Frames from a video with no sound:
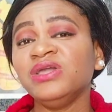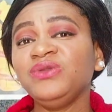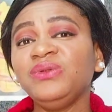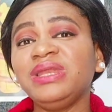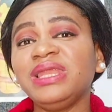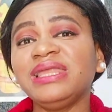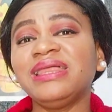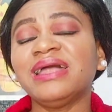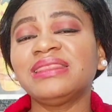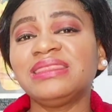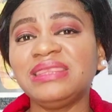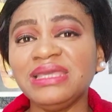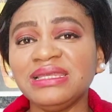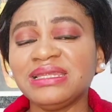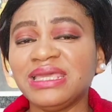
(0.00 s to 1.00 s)
You let that
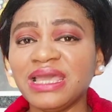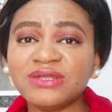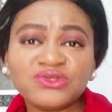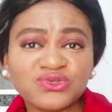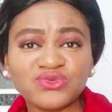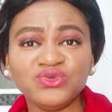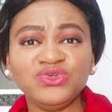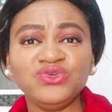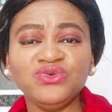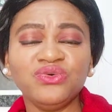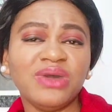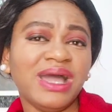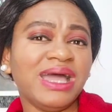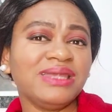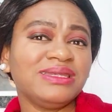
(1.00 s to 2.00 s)
thing get to
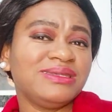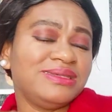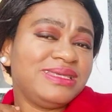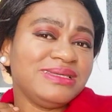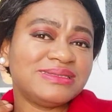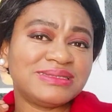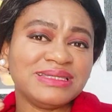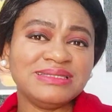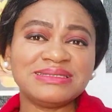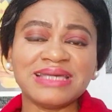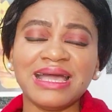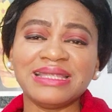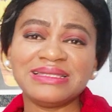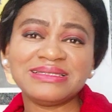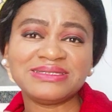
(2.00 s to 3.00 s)
you. And these things
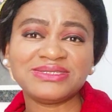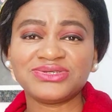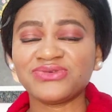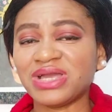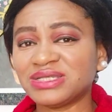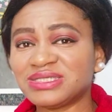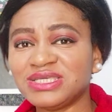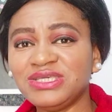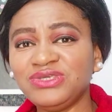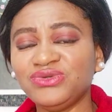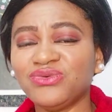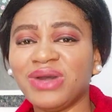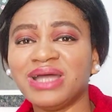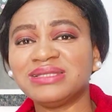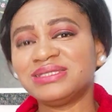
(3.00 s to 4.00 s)
are distracting
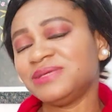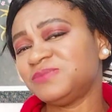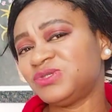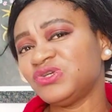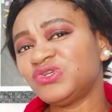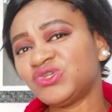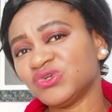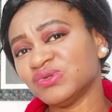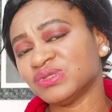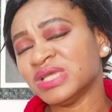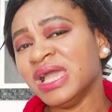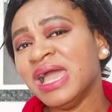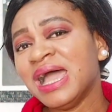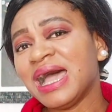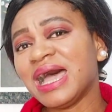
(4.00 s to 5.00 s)
you, are temptation,
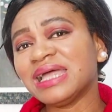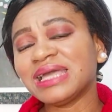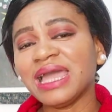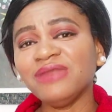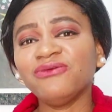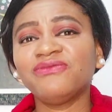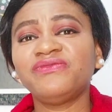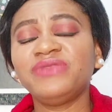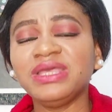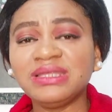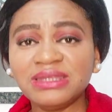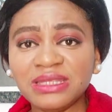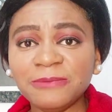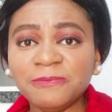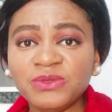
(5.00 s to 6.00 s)
are kind of
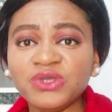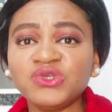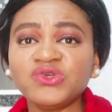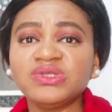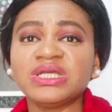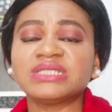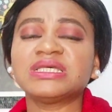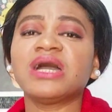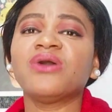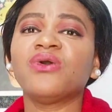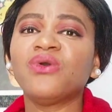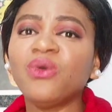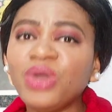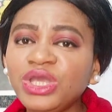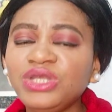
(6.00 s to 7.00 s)
the temptation that are
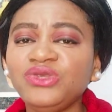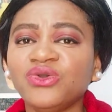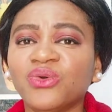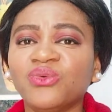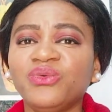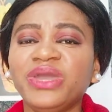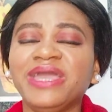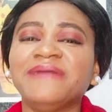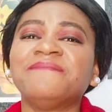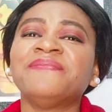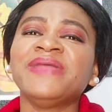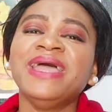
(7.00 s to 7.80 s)
going your way.